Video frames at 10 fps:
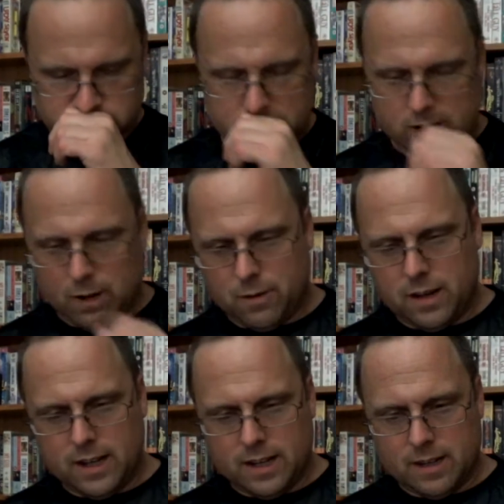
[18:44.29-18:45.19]
So
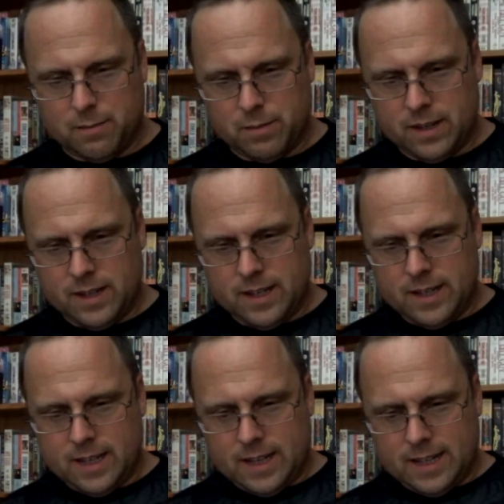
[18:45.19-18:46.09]

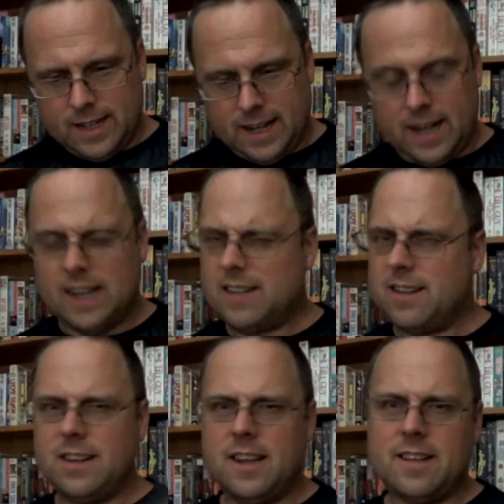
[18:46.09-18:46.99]
yeah, I
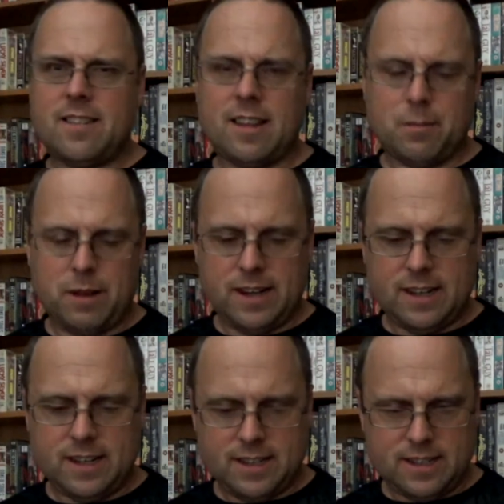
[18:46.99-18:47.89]
do like
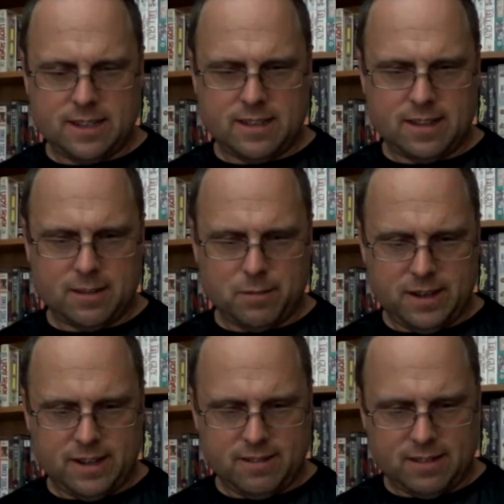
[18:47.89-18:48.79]
Tasmania
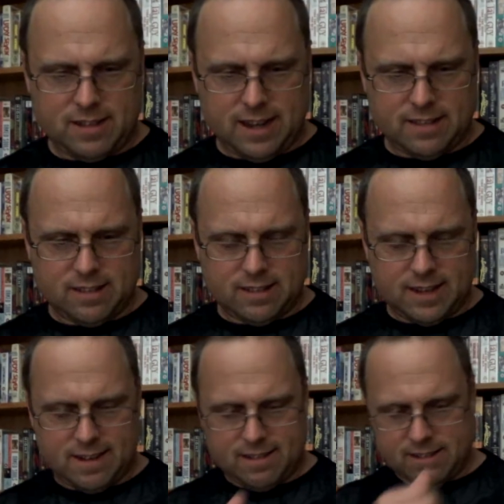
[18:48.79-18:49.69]
and Taz as a
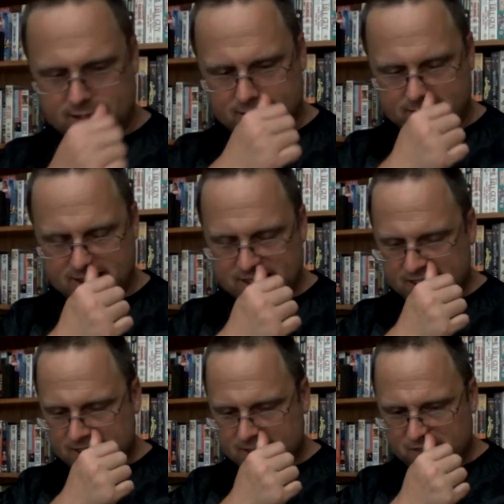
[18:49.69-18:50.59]
character, and
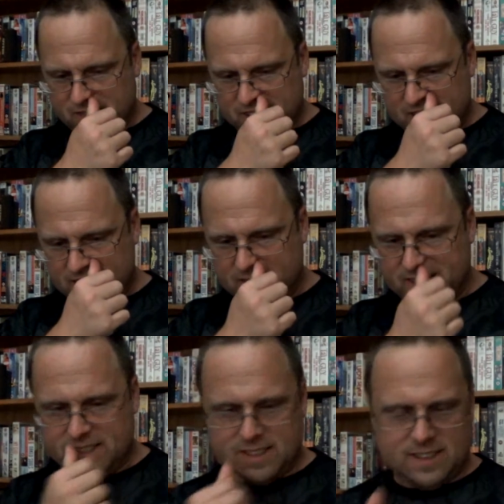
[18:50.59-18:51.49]
you know,
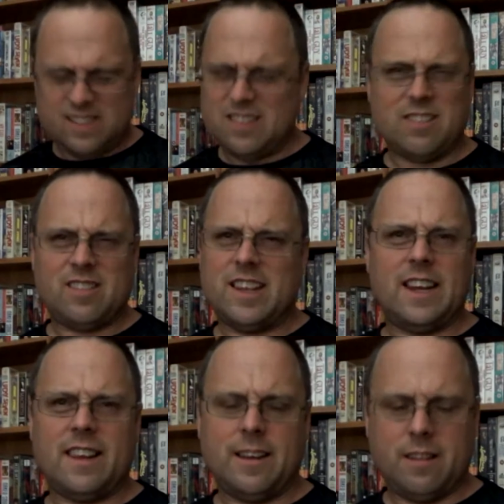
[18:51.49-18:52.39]
he doesn't say
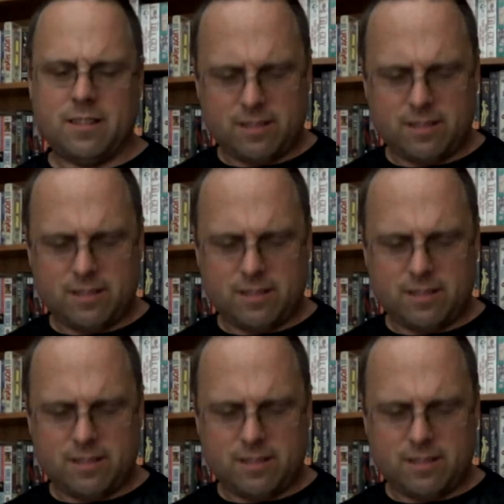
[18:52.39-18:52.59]
anything